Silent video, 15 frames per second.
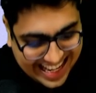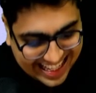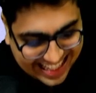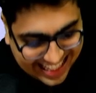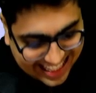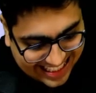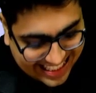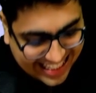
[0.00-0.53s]

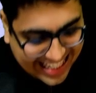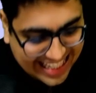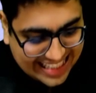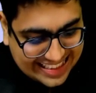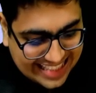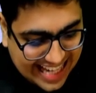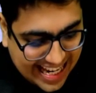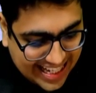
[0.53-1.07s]

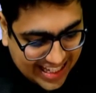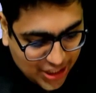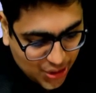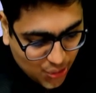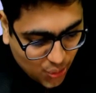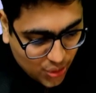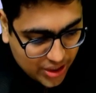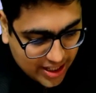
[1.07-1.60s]
contains any
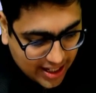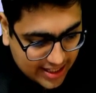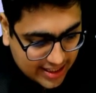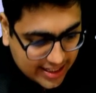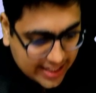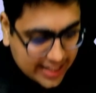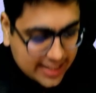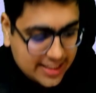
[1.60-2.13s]
known
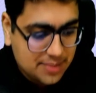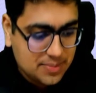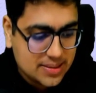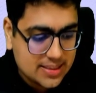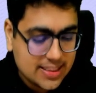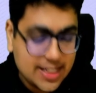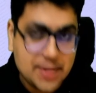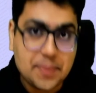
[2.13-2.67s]
uncorrected
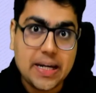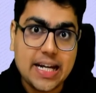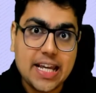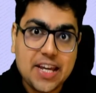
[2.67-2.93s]
misstatement.